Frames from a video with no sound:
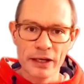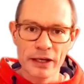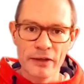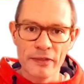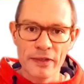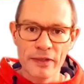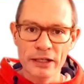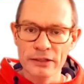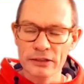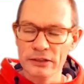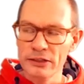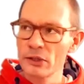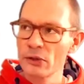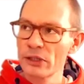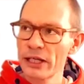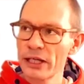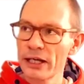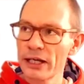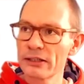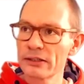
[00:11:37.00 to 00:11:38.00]
that you
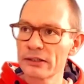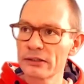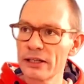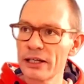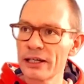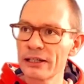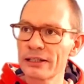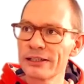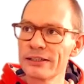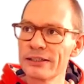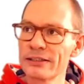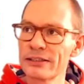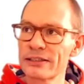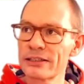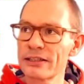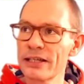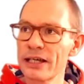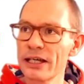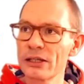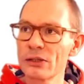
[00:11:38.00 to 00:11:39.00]
can at least
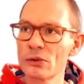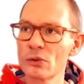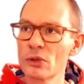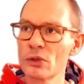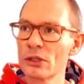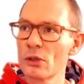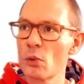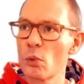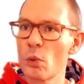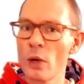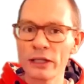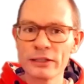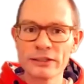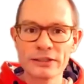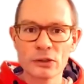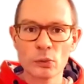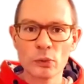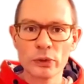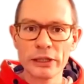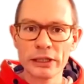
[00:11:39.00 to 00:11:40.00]
say once a
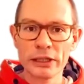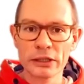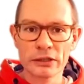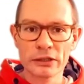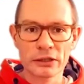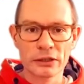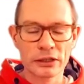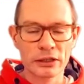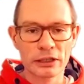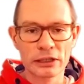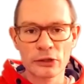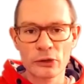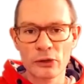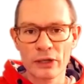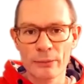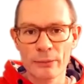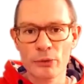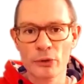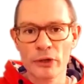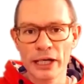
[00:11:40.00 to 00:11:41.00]
week,
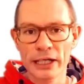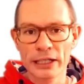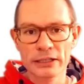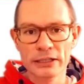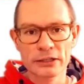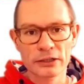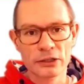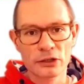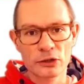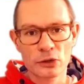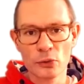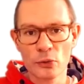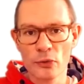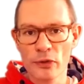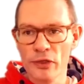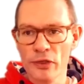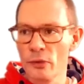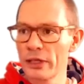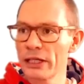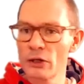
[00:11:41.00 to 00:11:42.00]
collaborate 2,
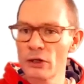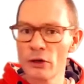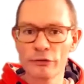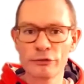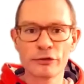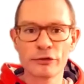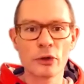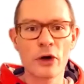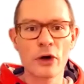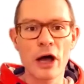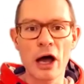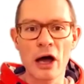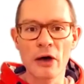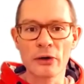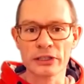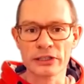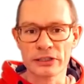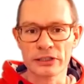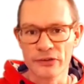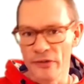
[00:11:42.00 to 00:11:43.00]
3, or 4
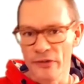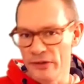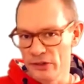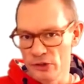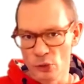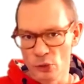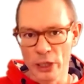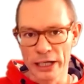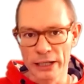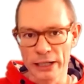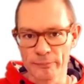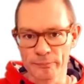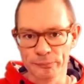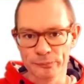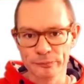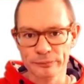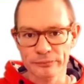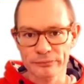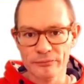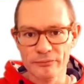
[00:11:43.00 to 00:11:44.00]
hours this way.
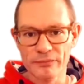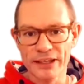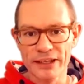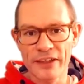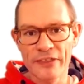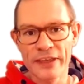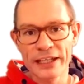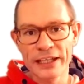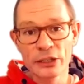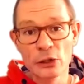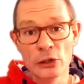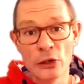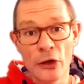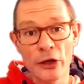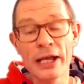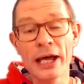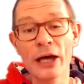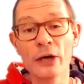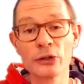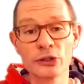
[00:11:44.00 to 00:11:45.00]
Then you learn
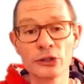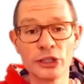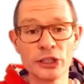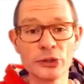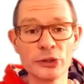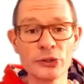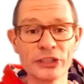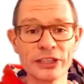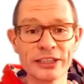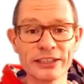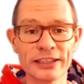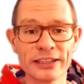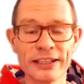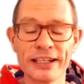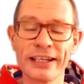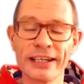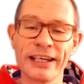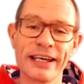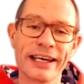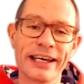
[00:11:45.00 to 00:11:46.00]
how to use it,
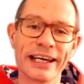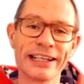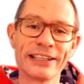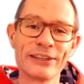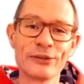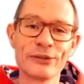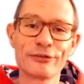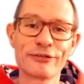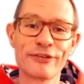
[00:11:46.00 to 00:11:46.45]
and you